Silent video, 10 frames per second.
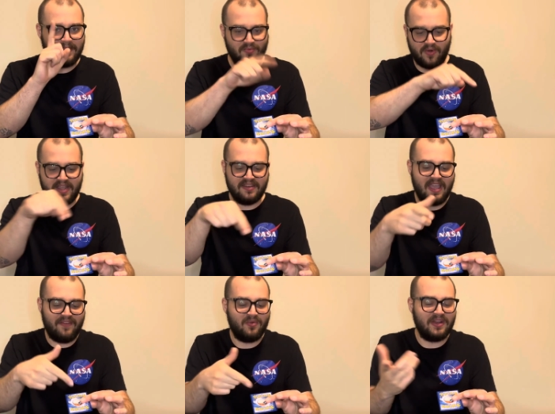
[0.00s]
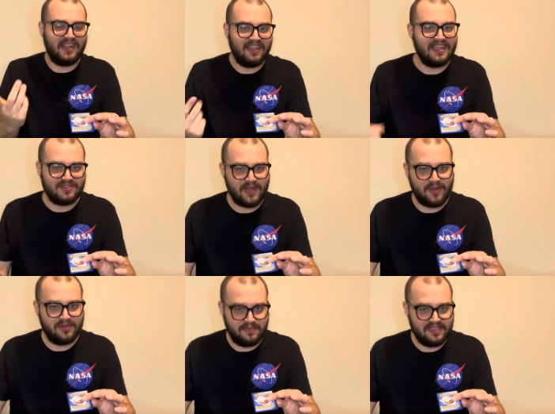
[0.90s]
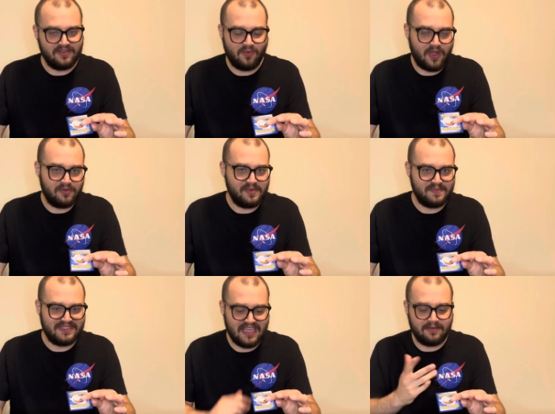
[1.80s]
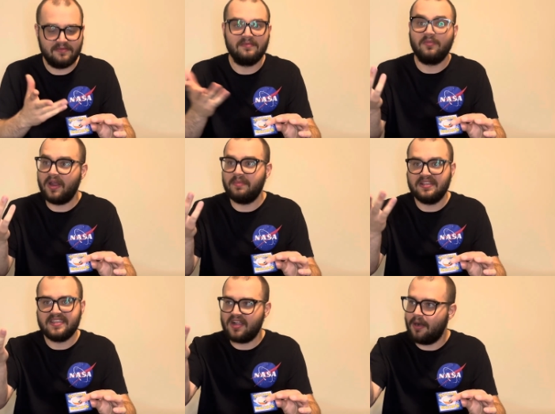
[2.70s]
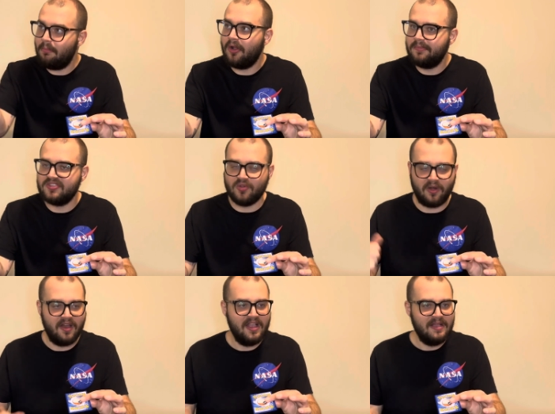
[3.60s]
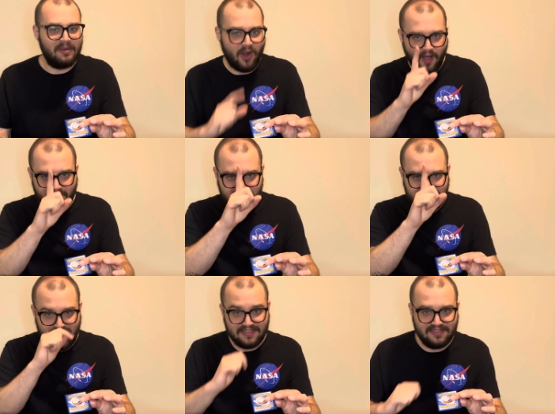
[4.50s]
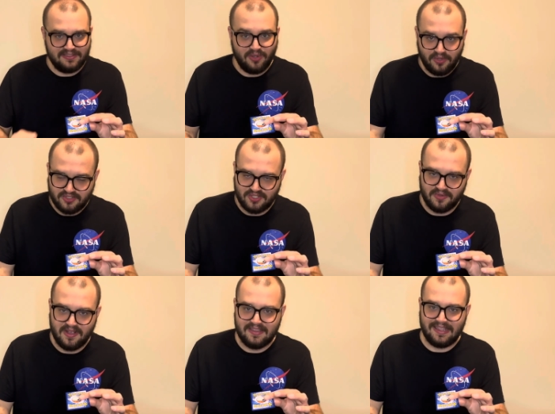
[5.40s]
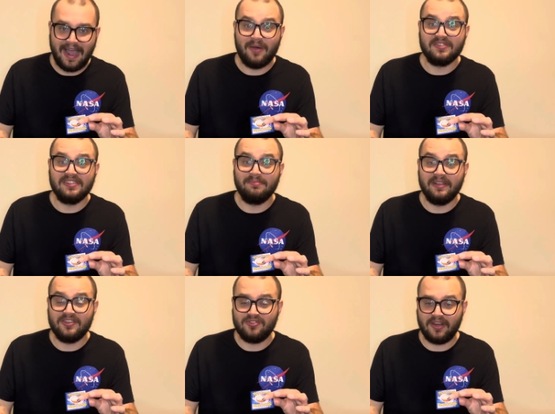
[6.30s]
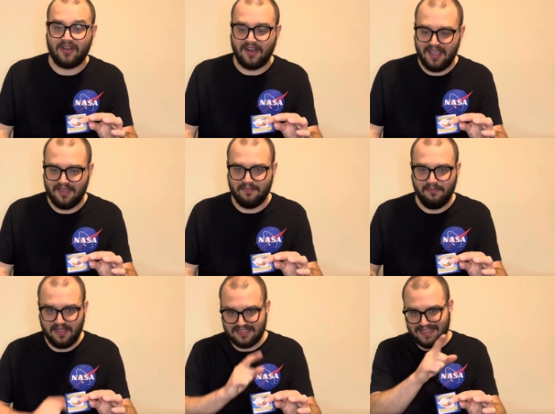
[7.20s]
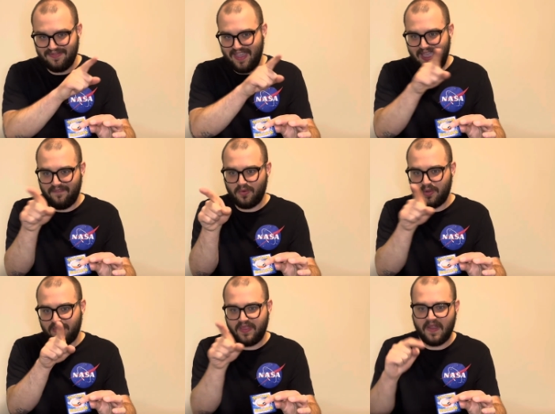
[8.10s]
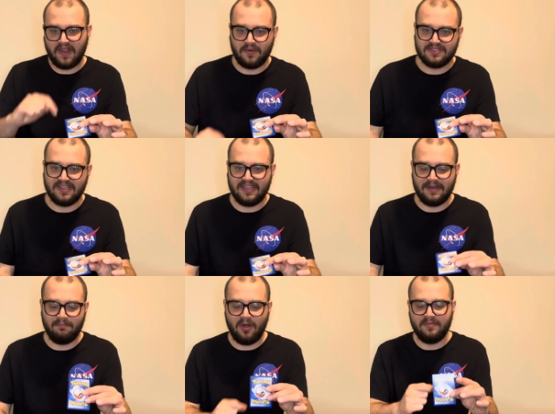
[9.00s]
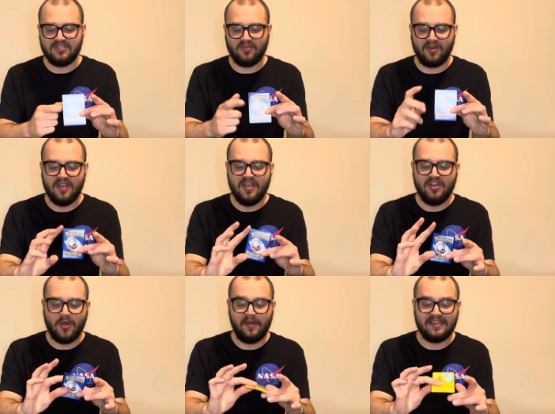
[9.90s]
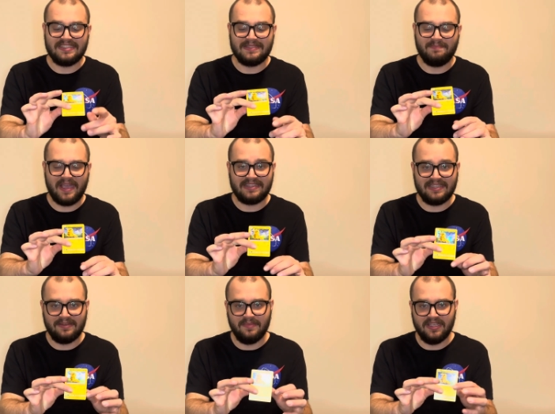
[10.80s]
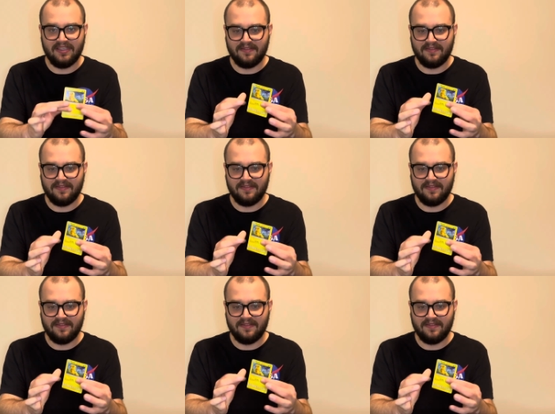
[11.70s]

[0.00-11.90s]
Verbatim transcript: right, everyone can guess why I would be, why I would be upset, right? Because I got Bulbasaur. But on that day, I did told you that I was going to play a trick on him. Because if everyone thought that I was going to get Bulbasaur, no one expected me